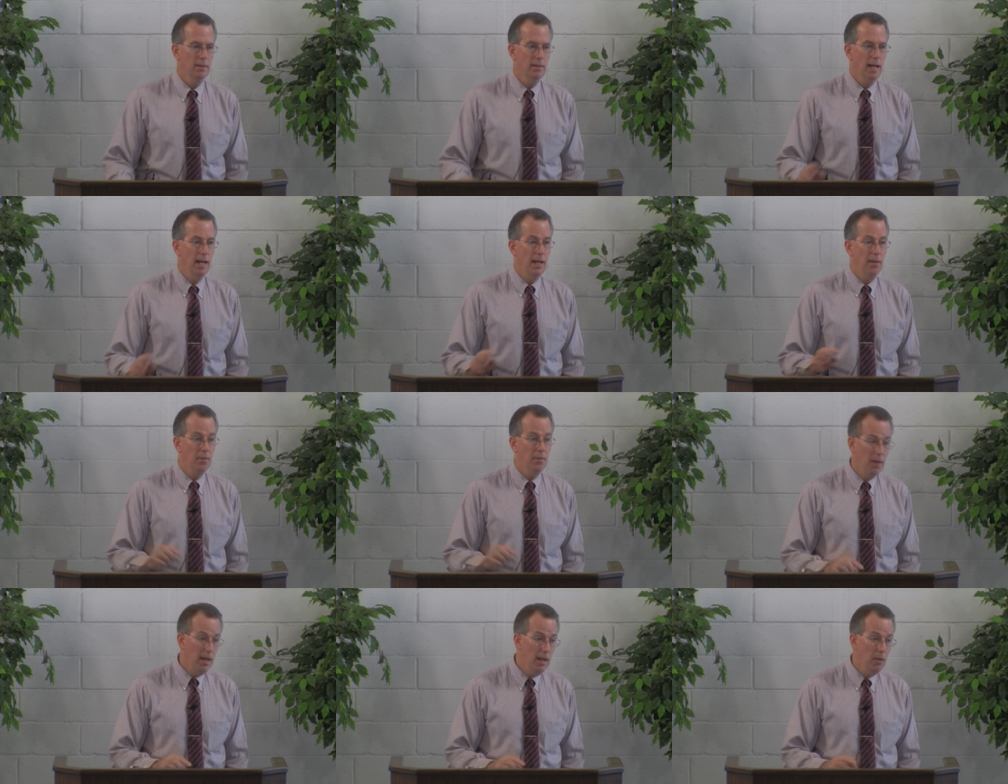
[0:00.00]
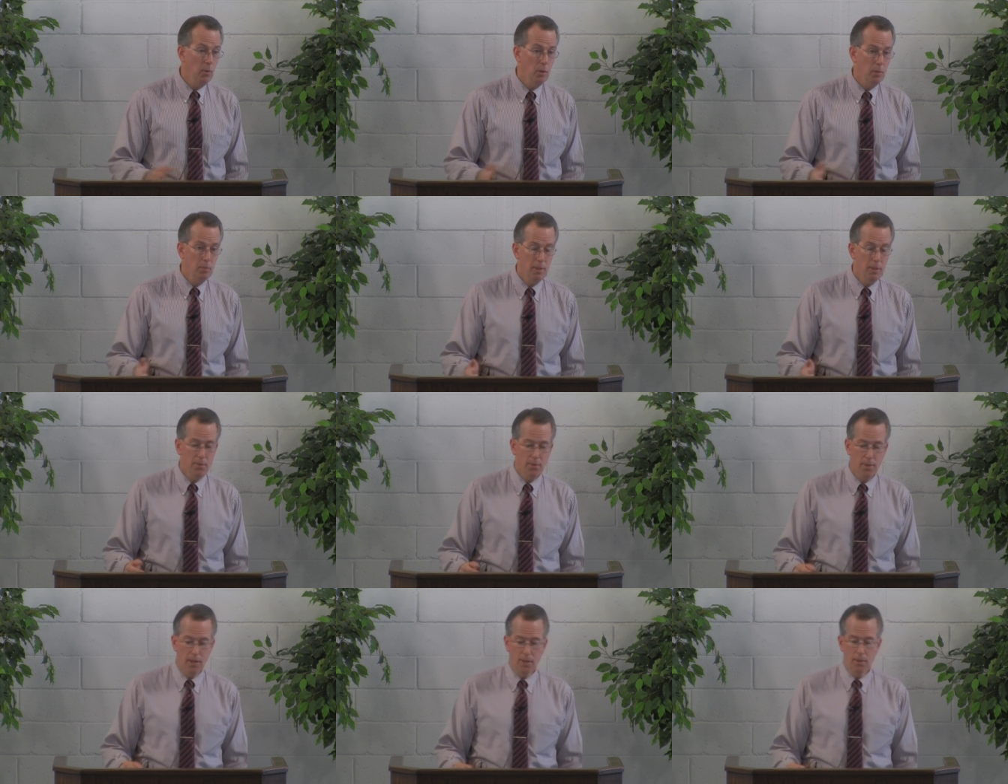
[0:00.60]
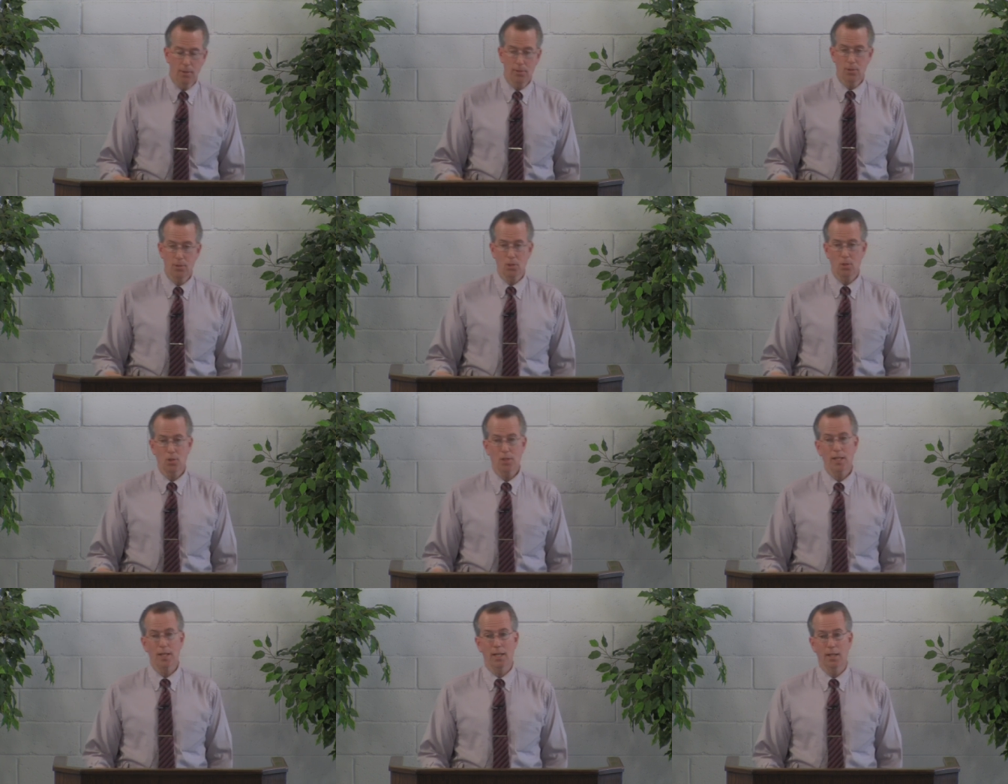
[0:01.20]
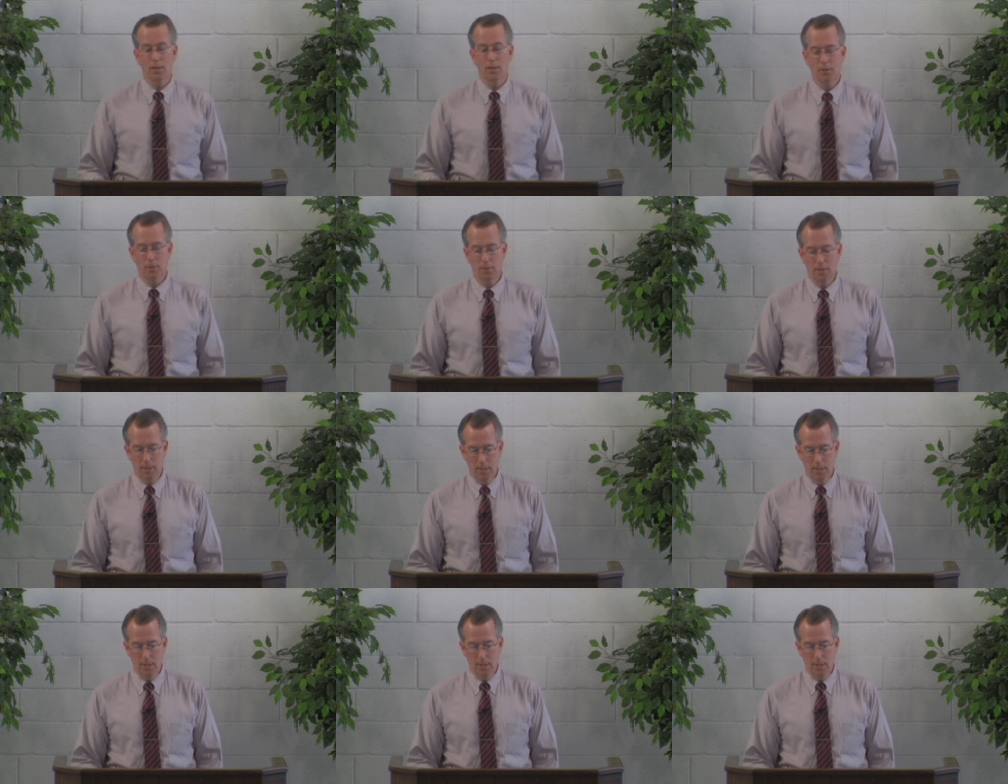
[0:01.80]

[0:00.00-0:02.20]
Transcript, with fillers: And they would be there to see it,